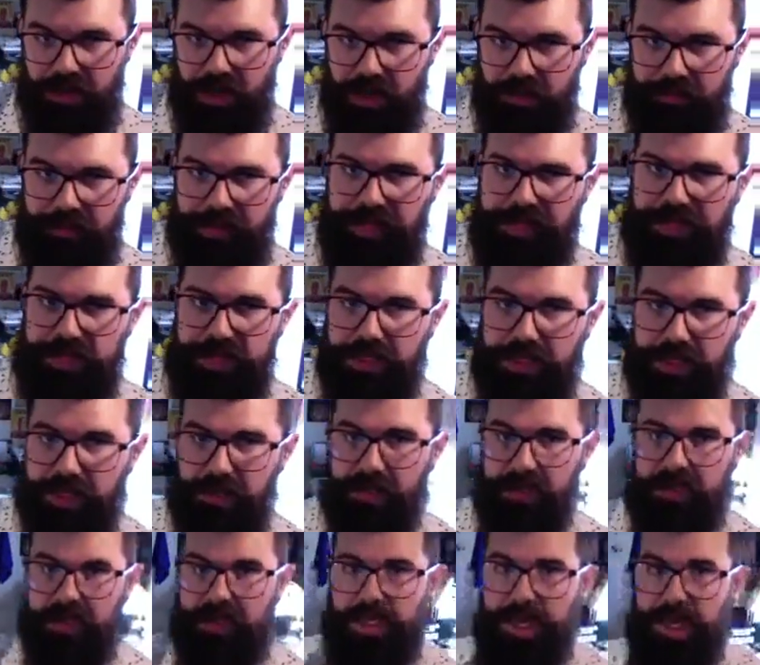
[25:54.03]
Amazing.
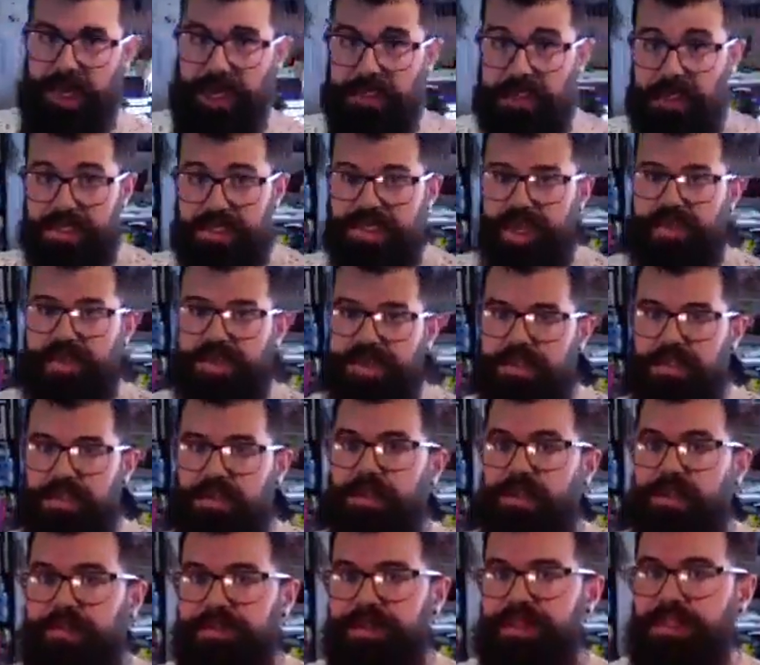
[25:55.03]
As I said, these are
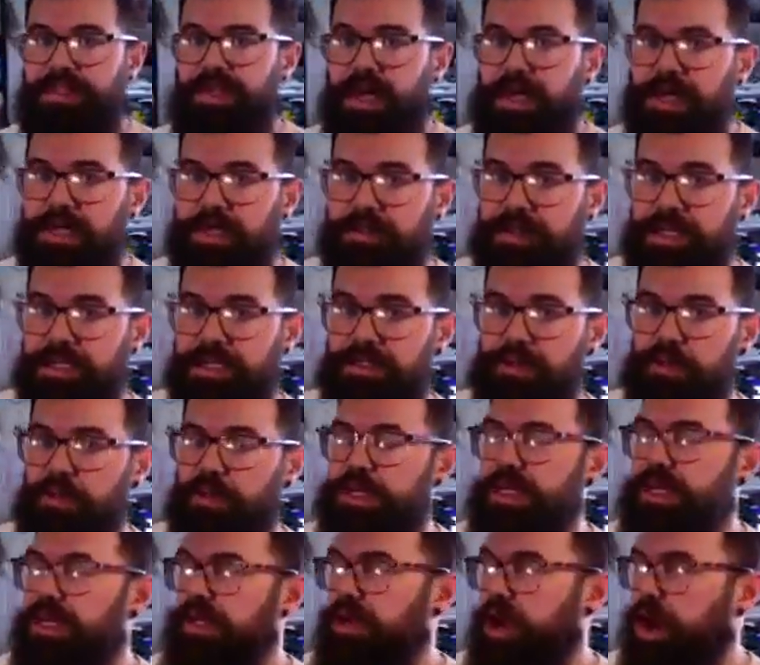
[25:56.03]
living documents, so
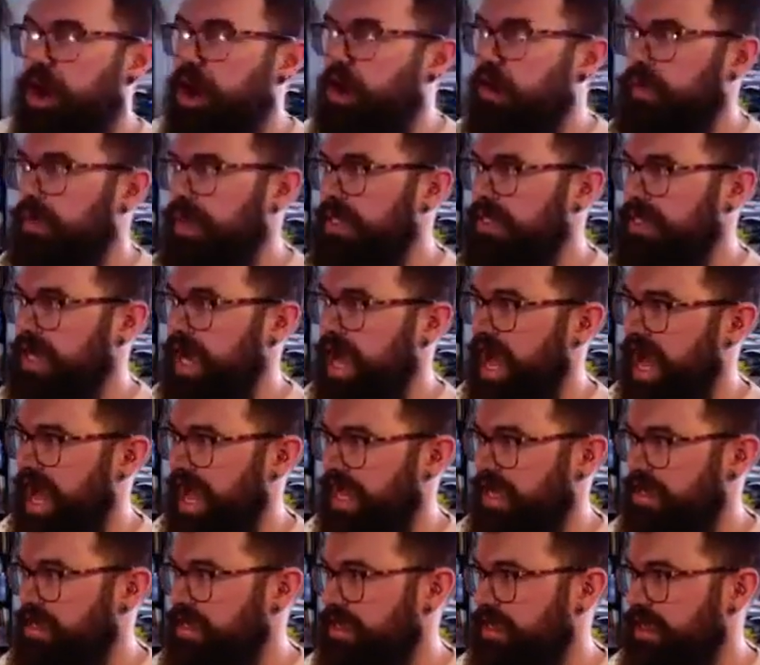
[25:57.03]
we can always
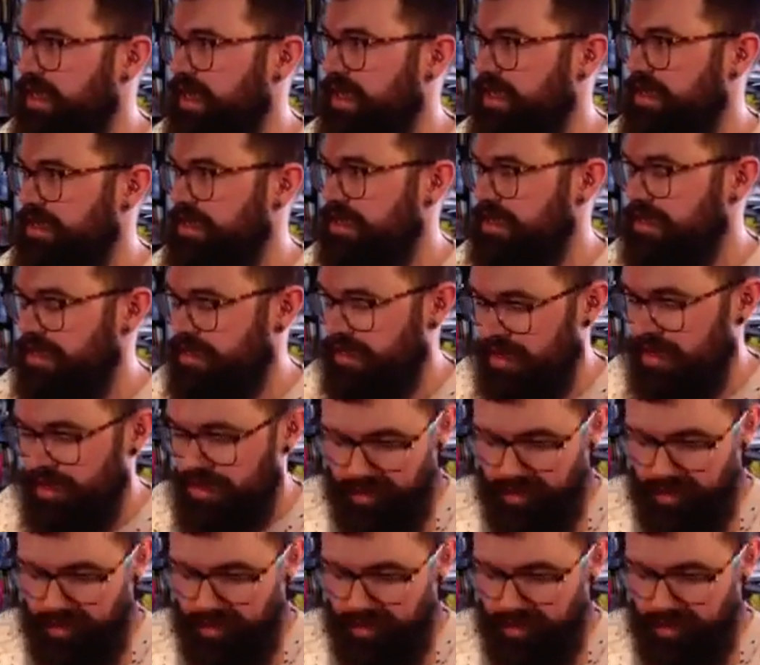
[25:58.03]
add to this